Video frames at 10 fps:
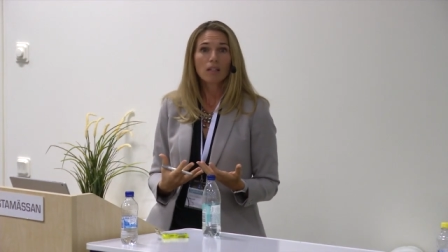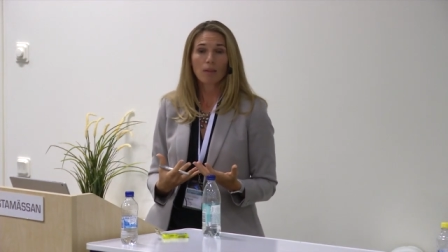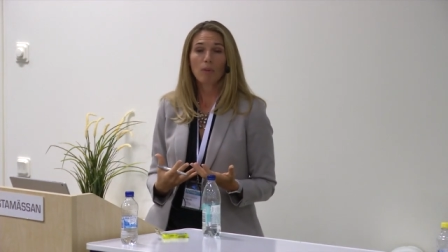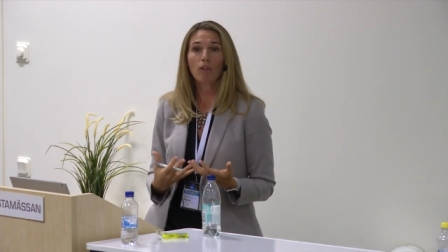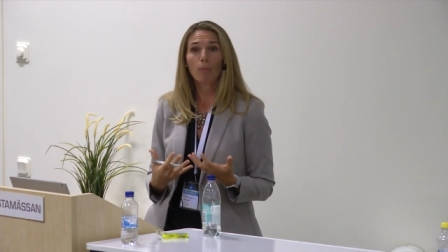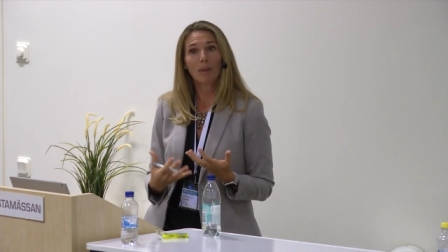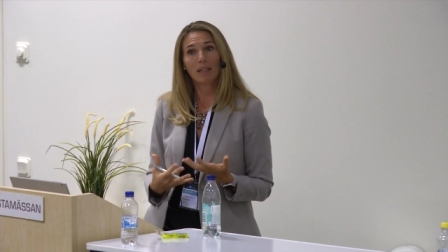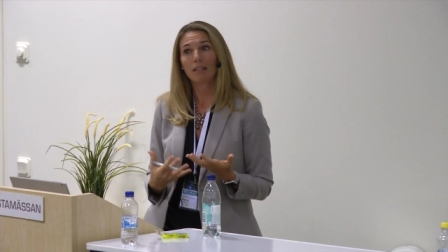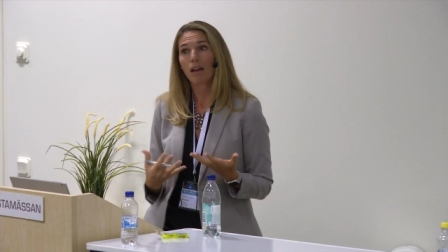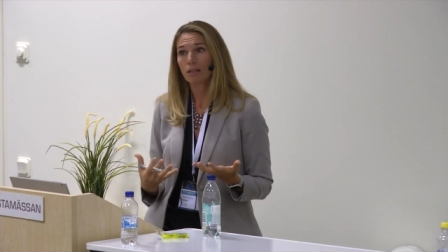Some of our
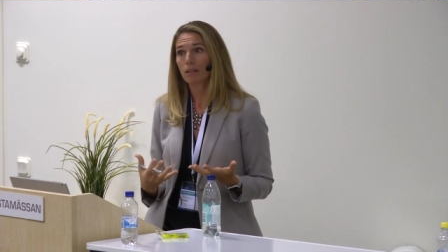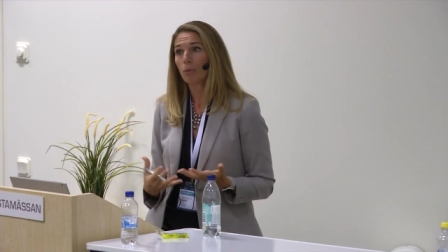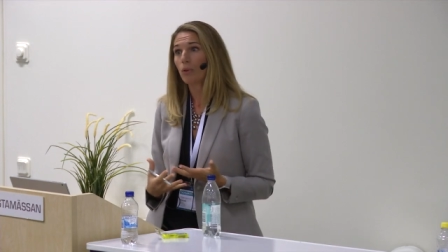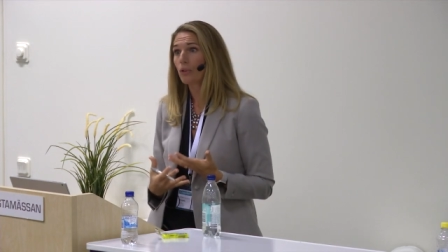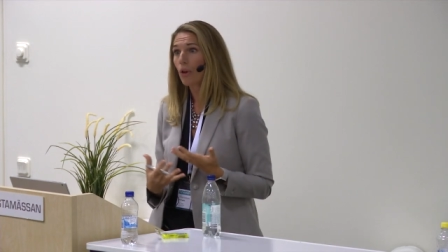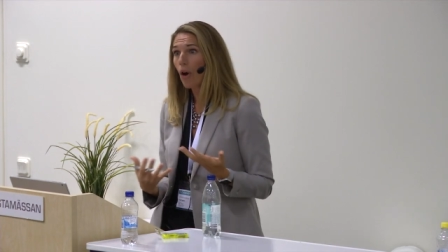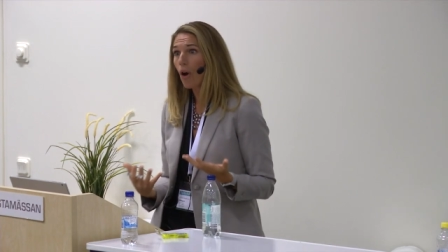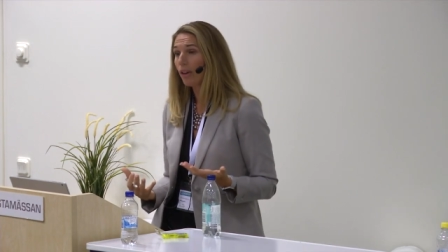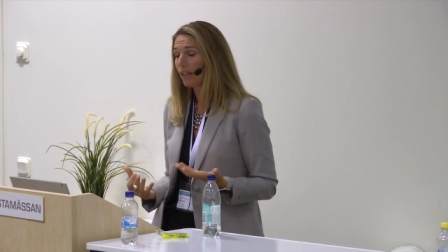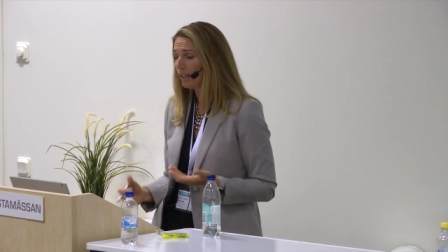biggest customers
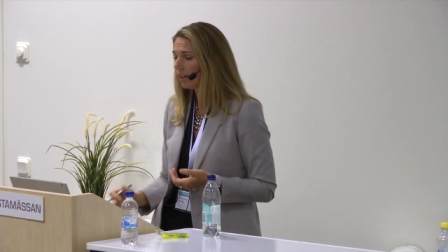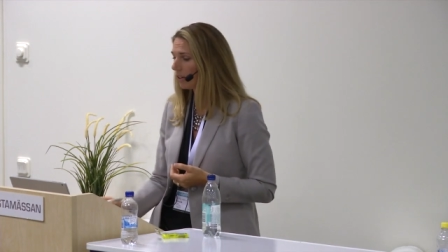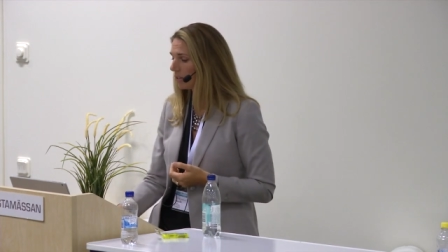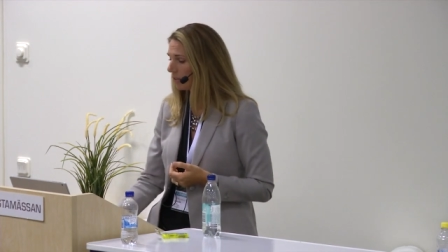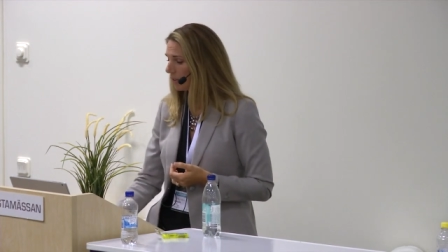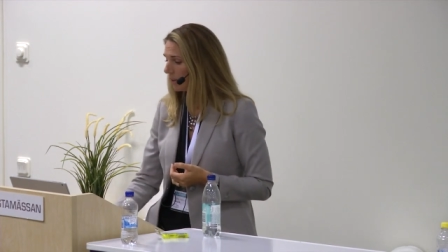are here.